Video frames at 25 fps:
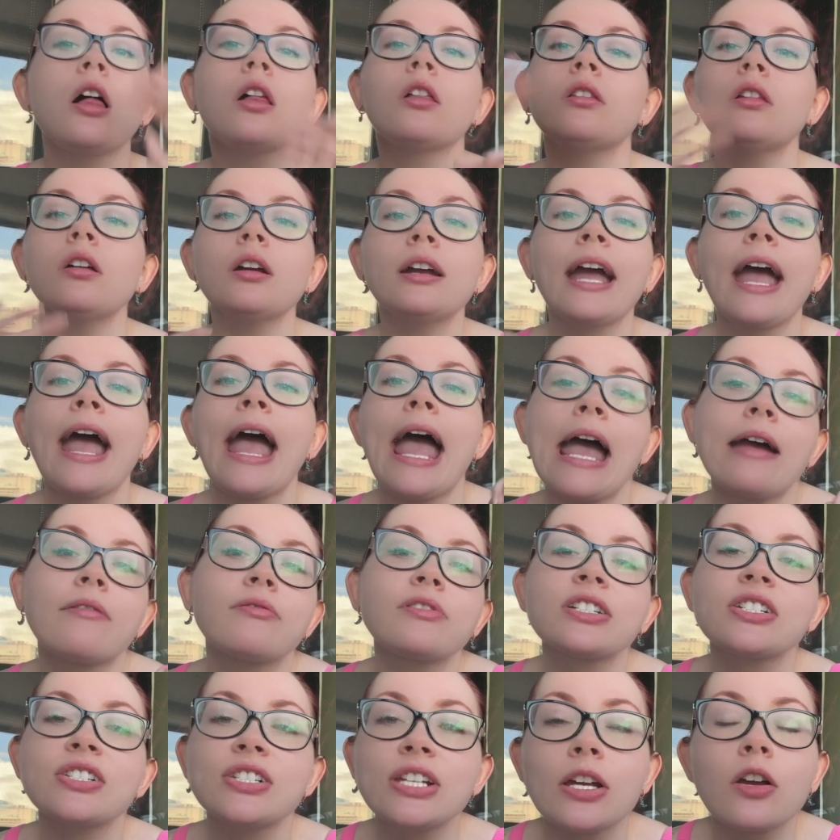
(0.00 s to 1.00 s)
Look at
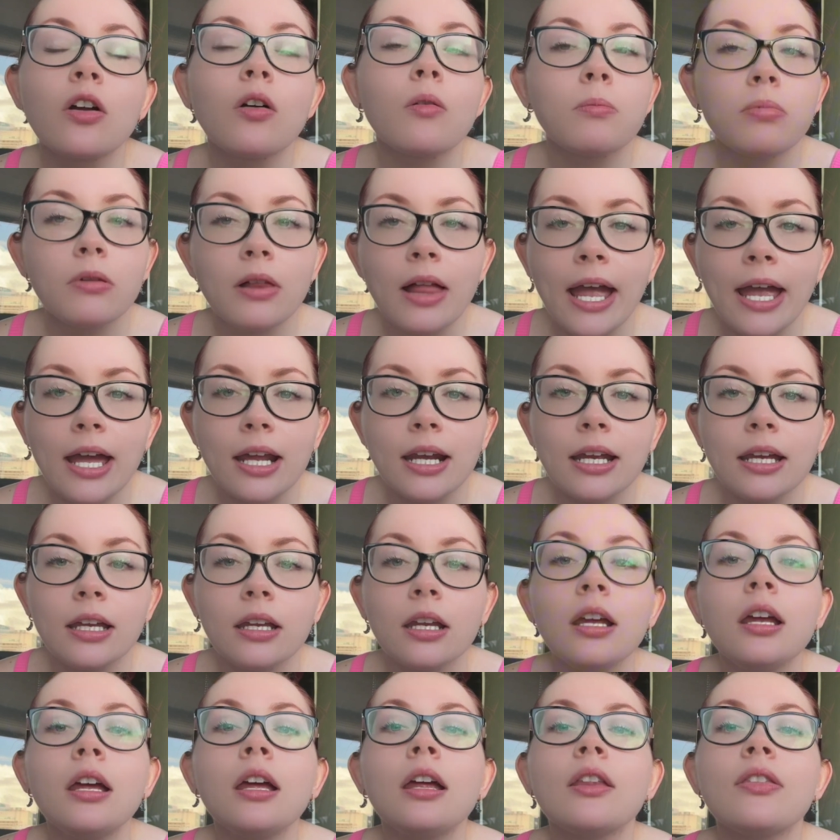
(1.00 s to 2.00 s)
every single planet
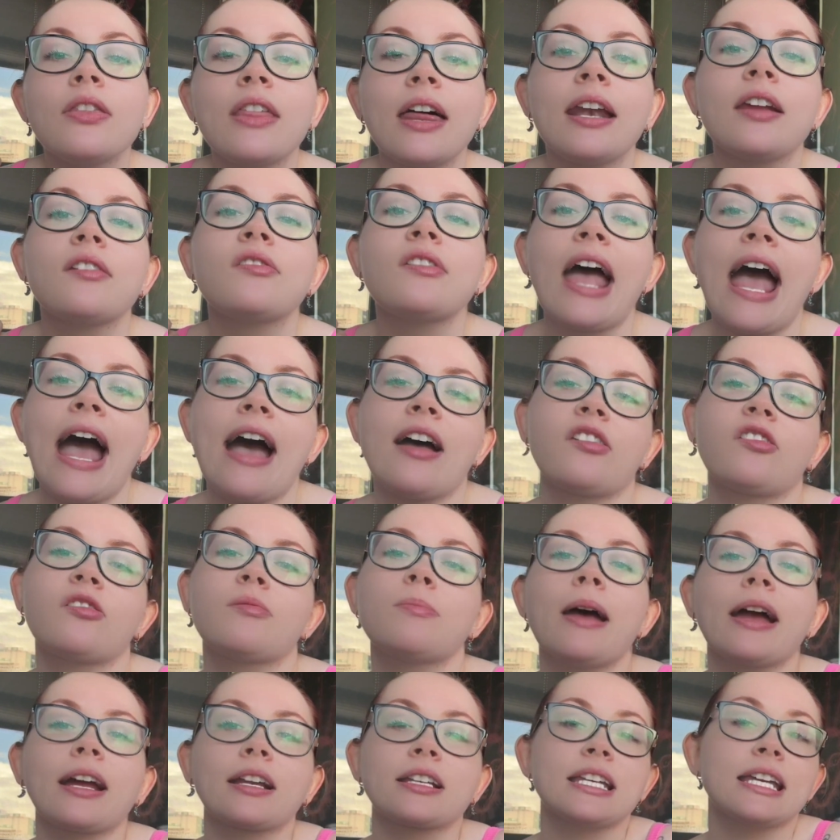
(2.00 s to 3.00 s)
that is
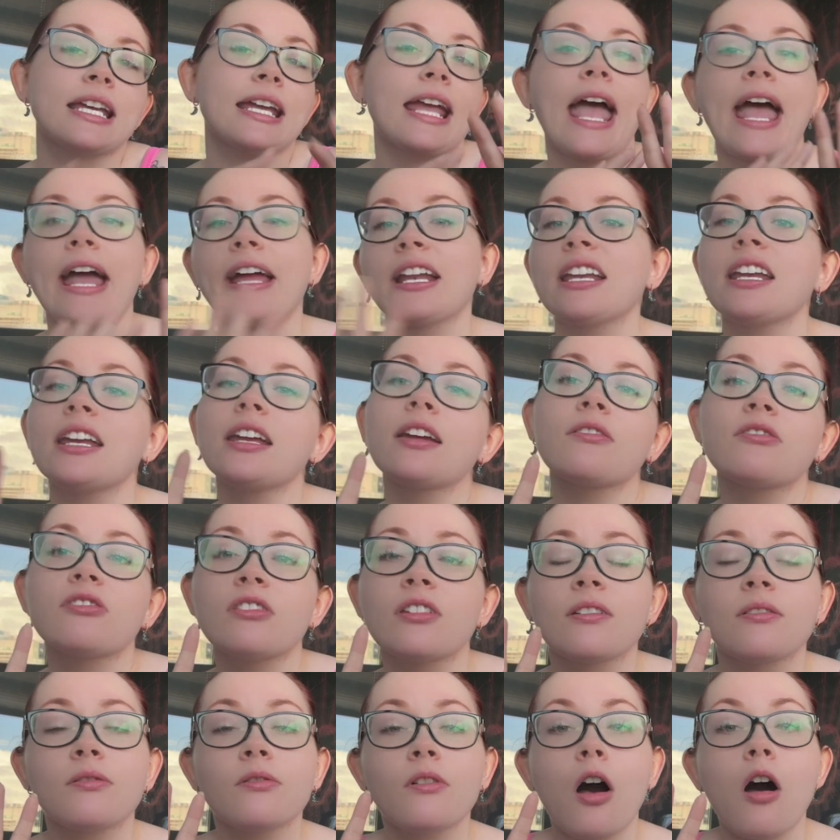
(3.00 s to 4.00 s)
aspecting any of the
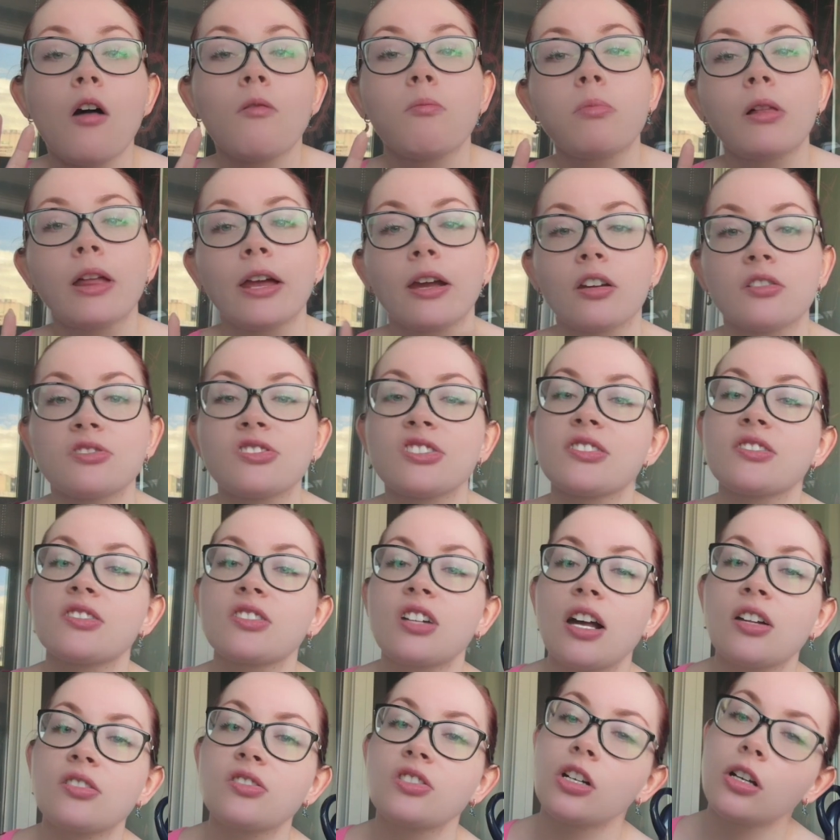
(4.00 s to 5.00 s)
involved players
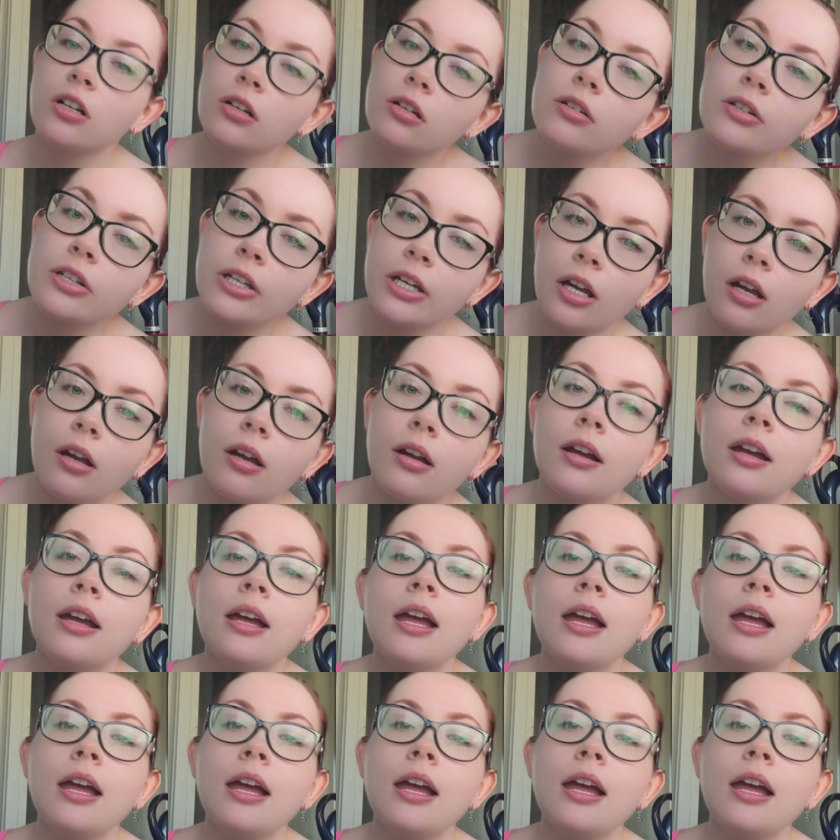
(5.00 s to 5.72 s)
discussed earlier.